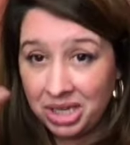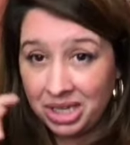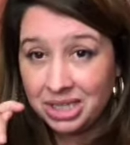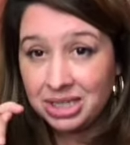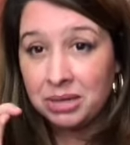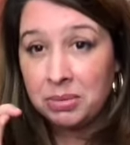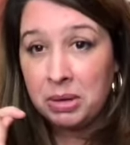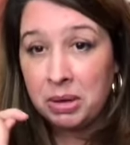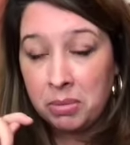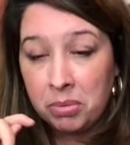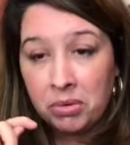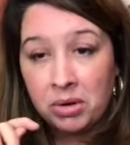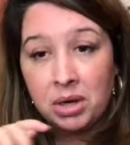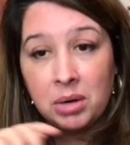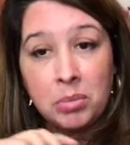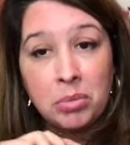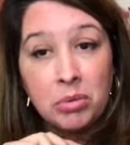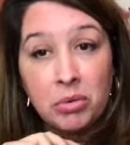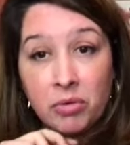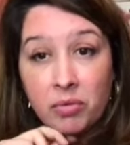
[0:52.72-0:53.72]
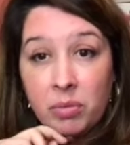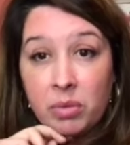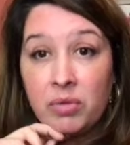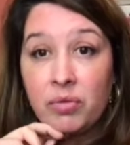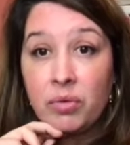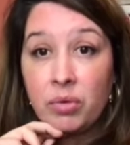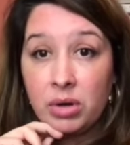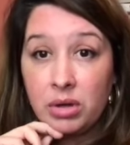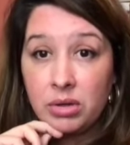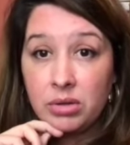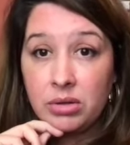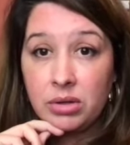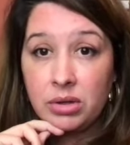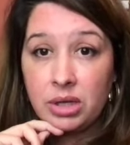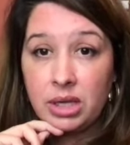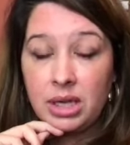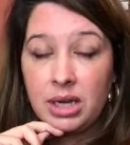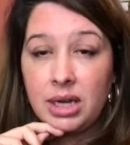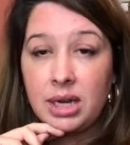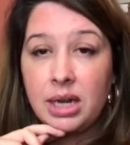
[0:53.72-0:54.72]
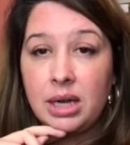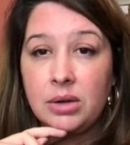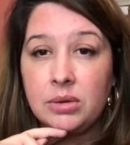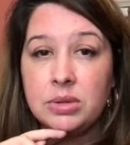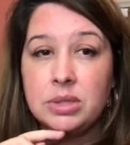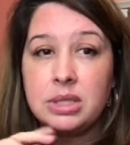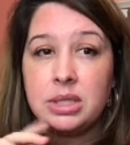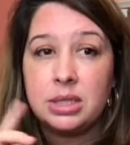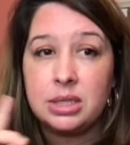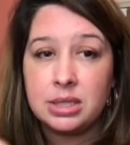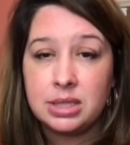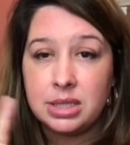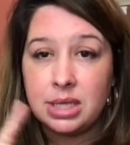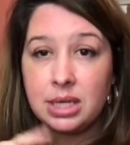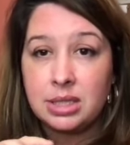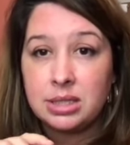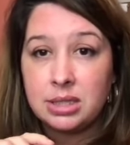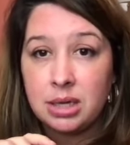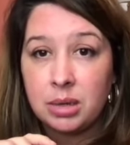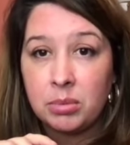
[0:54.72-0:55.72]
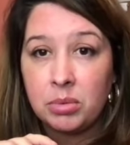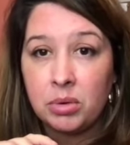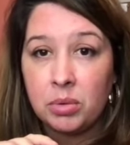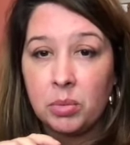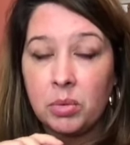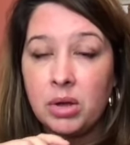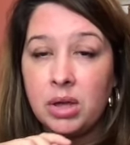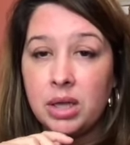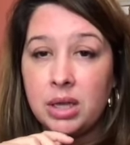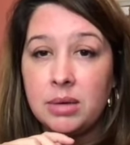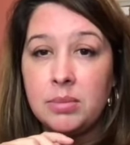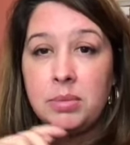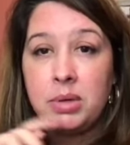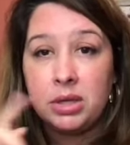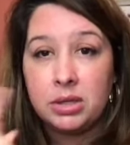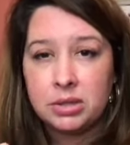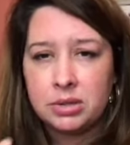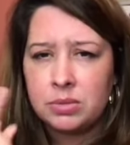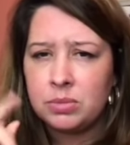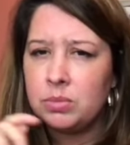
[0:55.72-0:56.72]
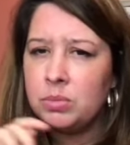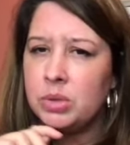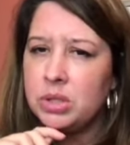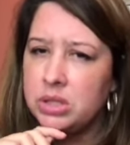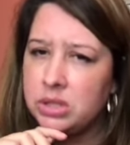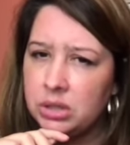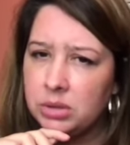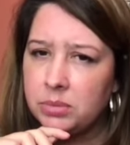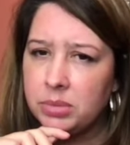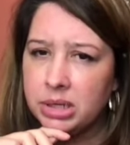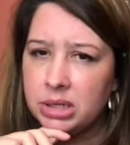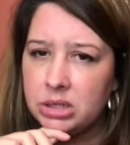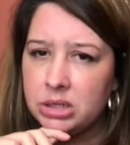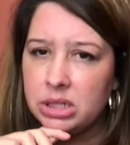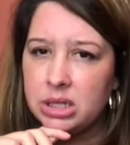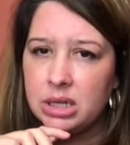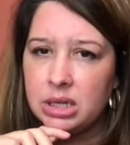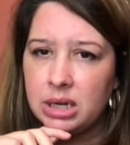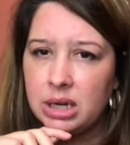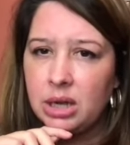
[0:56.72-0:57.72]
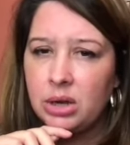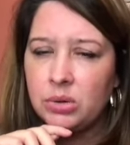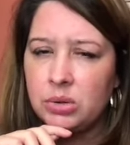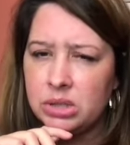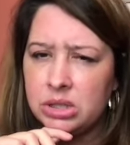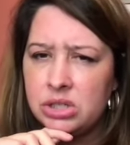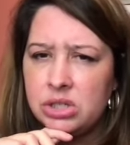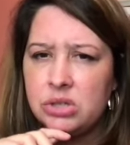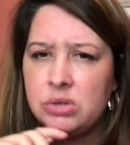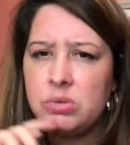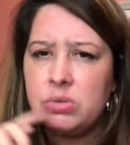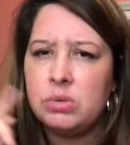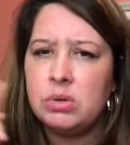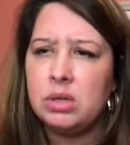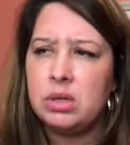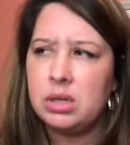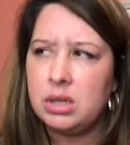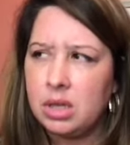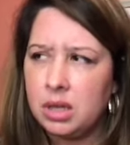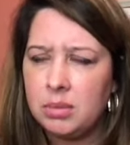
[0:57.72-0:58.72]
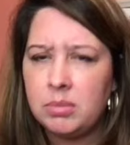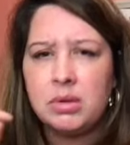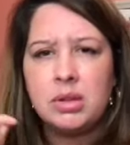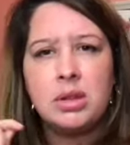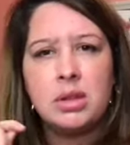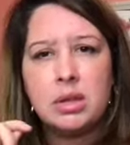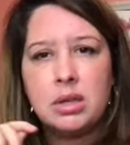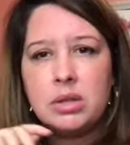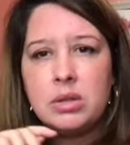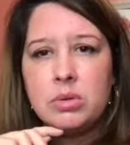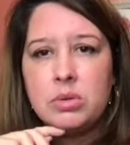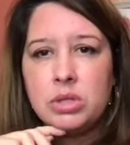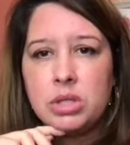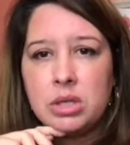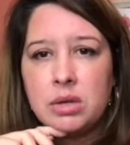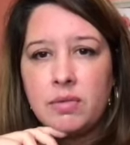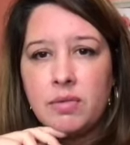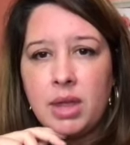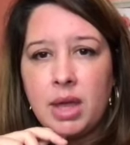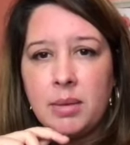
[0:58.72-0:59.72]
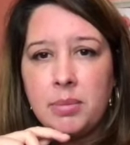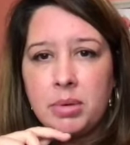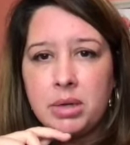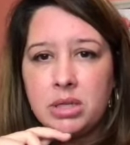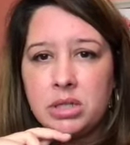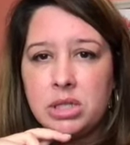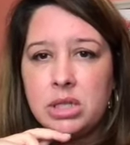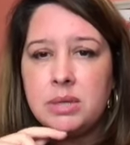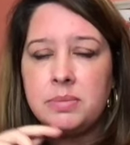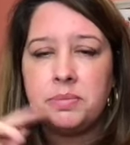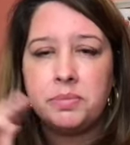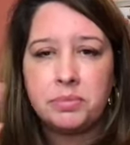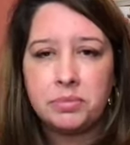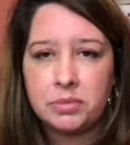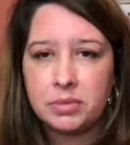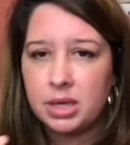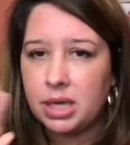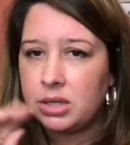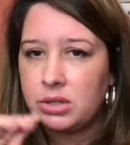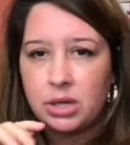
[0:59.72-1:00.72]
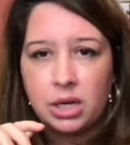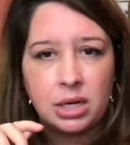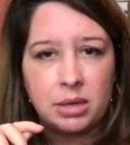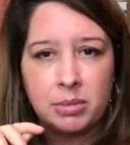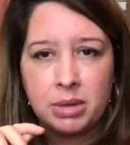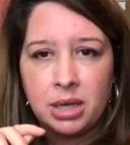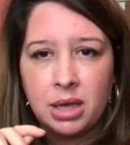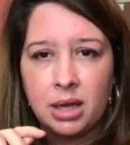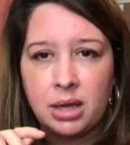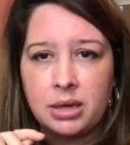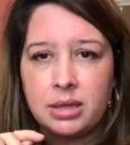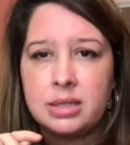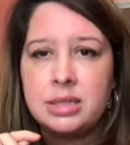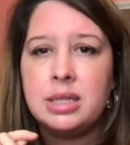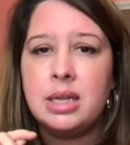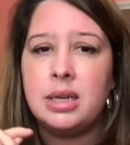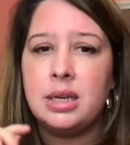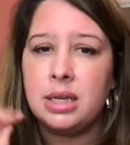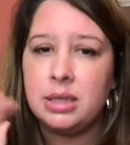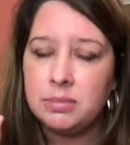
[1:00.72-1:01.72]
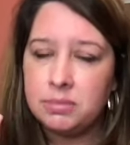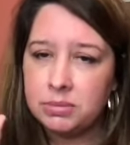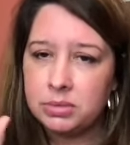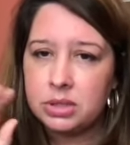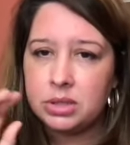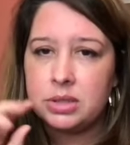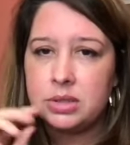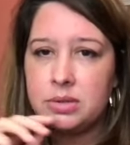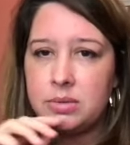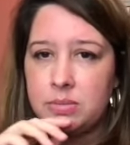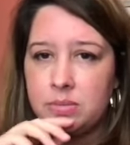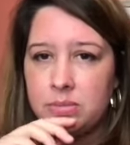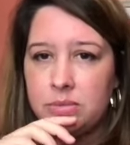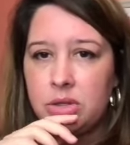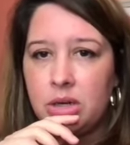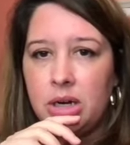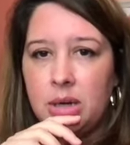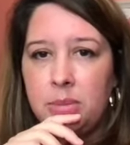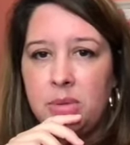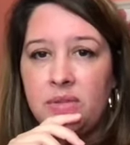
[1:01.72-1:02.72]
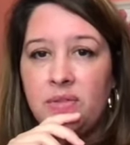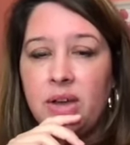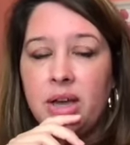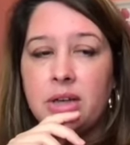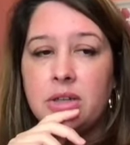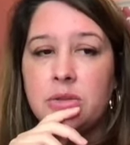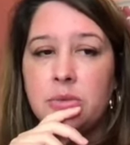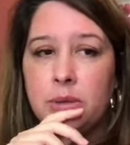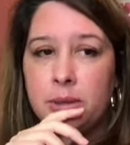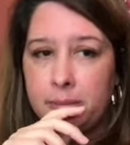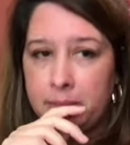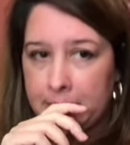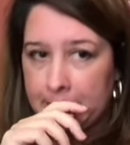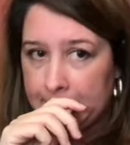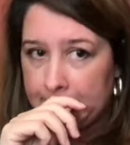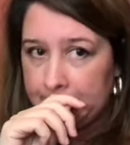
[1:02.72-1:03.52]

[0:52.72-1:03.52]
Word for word: need to be pre approved before you're looking at houses, that's number one, because what's your budget and how did you come to the conclusion of that budget? Not trying to be condescending, just trying to be factual.